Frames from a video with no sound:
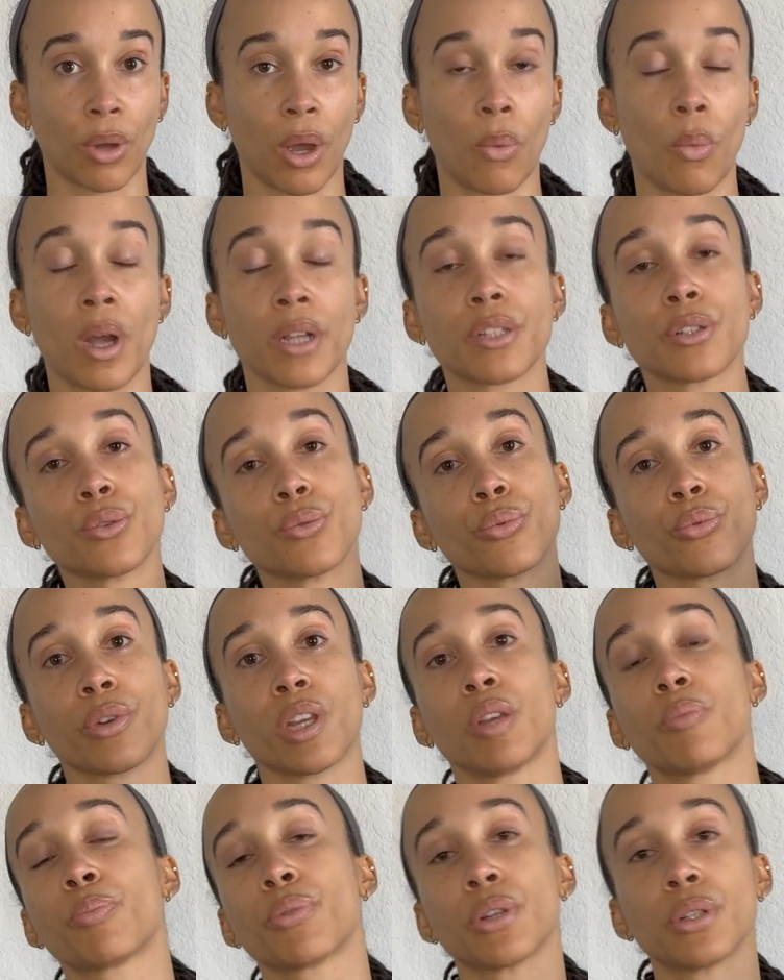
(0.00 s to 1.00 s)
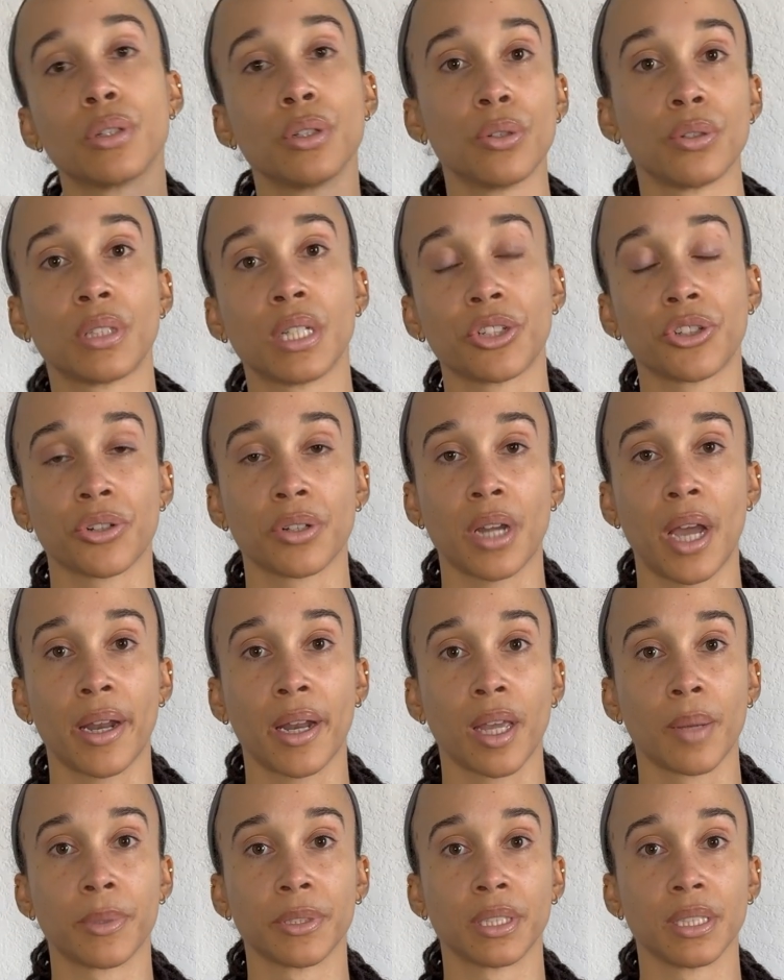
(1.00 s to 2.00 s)
So I want to reproduce that you're
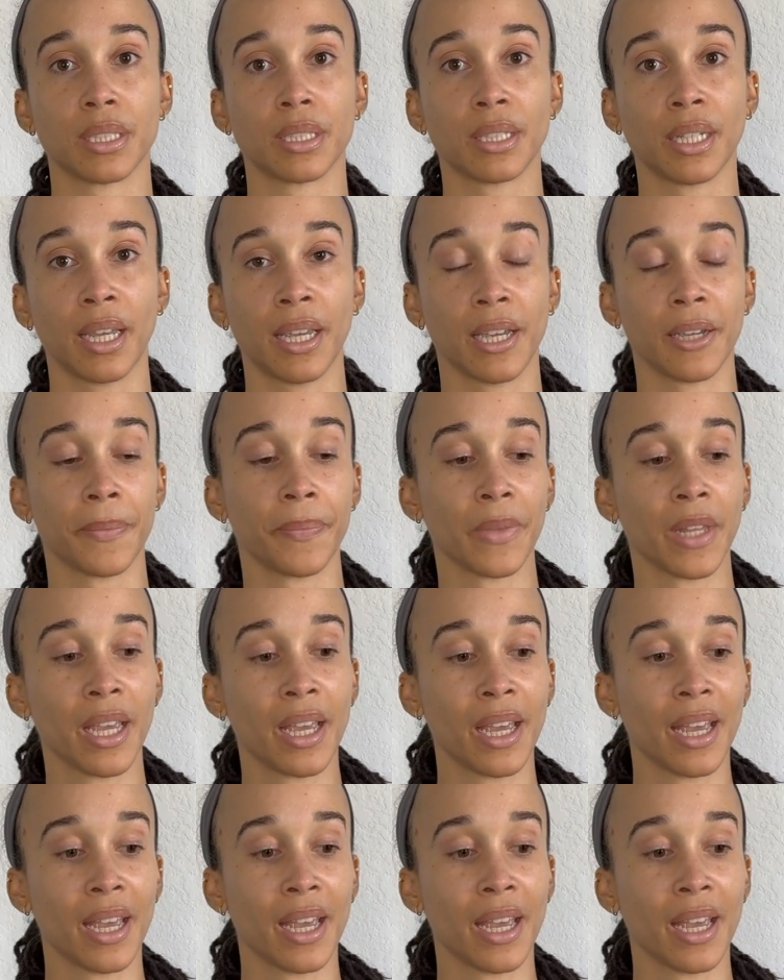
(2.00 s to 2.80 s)
not able to see it.